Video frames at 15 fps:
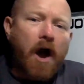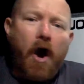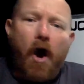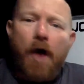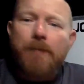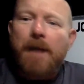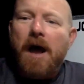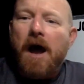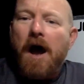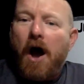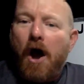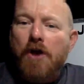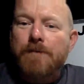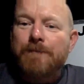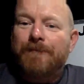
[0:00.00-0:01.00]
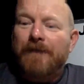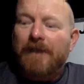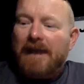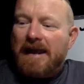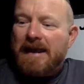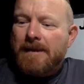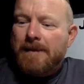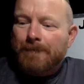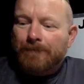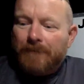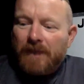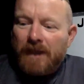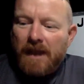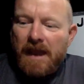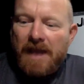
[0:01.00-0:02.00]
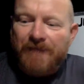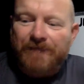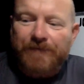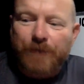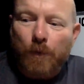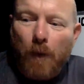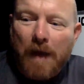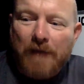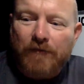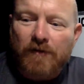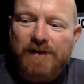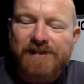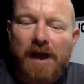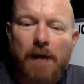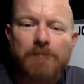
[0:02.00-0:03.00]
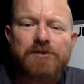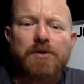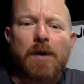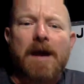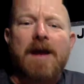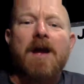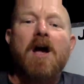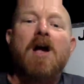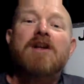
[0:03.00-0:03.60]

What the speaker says: I'm hopefully, if the weather is up to it,